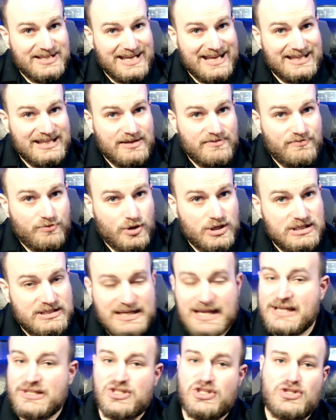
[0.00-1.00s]
in the free
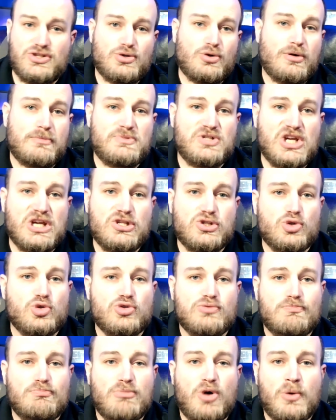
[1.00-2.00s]
Texas Storm
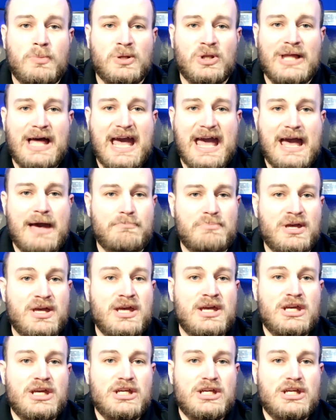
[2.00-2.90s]
Chasers mobile app.